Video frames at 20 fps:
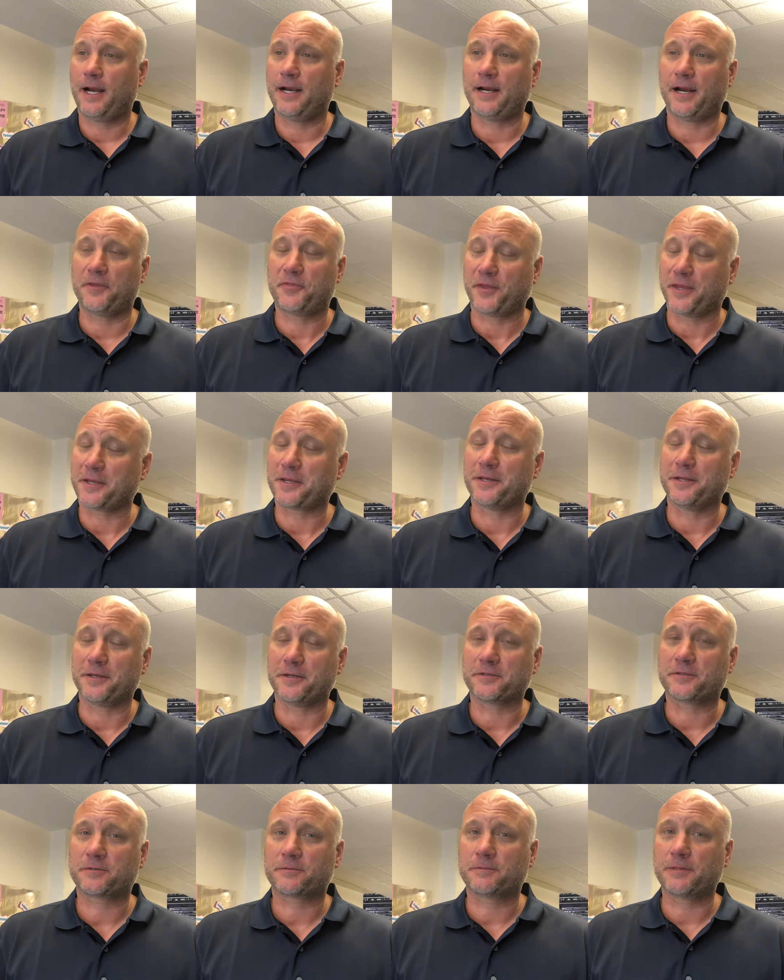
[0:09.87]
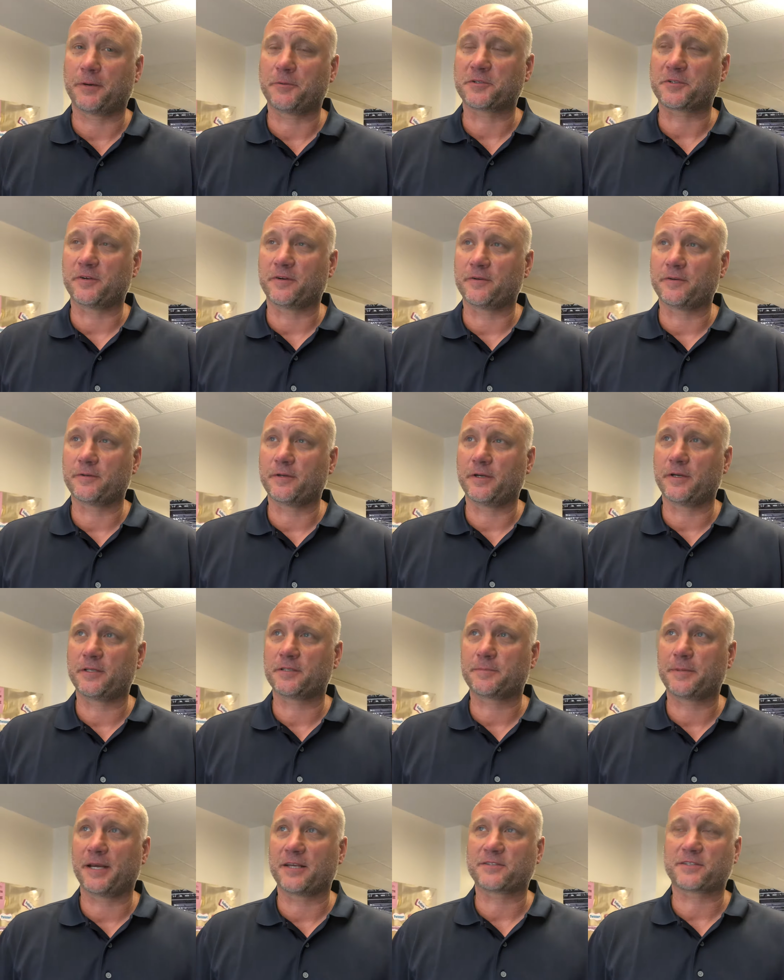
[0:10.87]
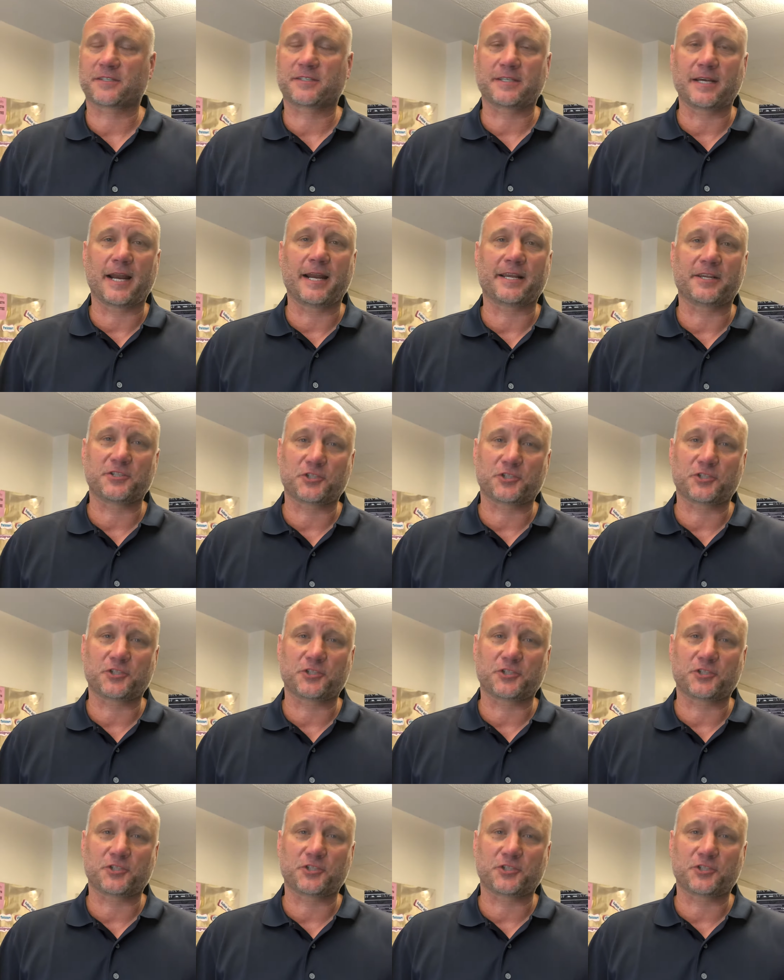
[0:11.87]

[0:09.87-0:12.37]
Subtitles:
I think it is. That was about as exciting